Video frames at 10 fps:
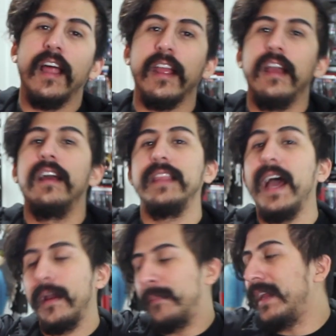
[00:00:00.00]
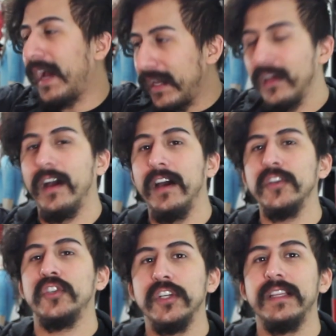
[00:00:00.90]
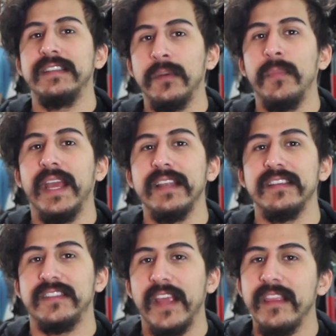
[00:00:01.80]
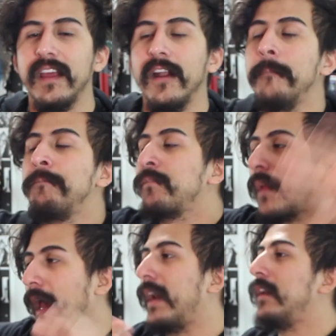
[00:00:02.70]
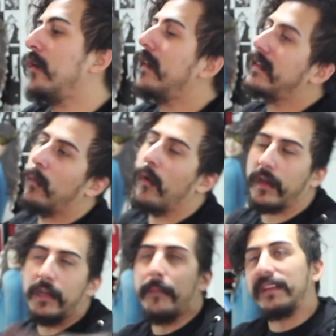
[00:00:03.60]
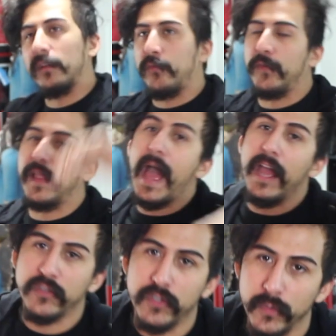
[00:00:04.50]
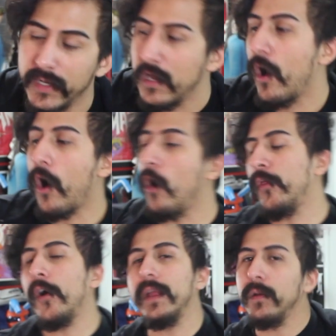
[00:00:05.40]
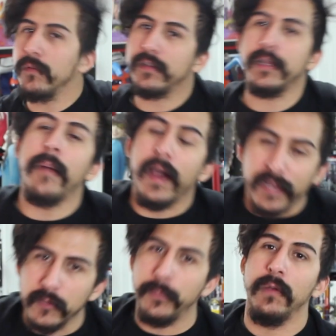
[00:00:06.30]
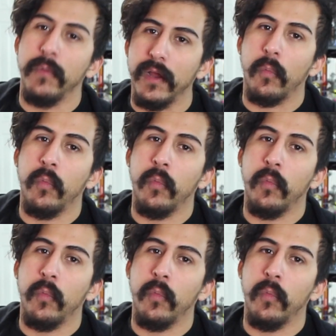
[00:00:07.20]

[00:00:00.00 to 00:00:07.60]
Like, that, I mean, I understood that somebody had to stay there. And I know that they weren't going to make the Flash do it. Although, come on, let's be real.